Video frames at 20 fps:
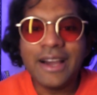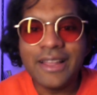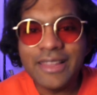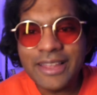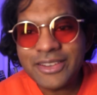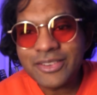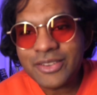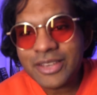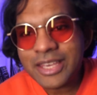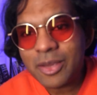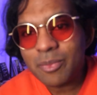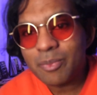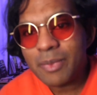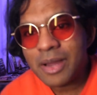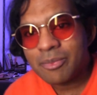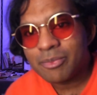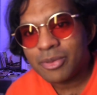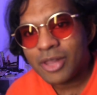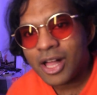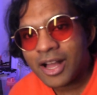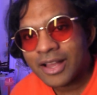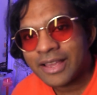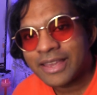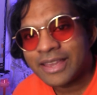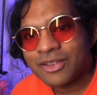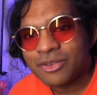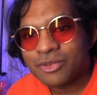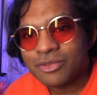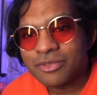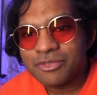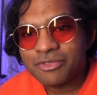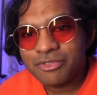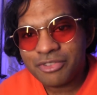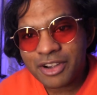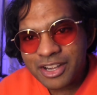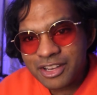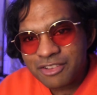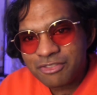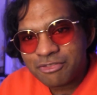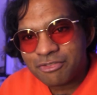I like to keep my blocking very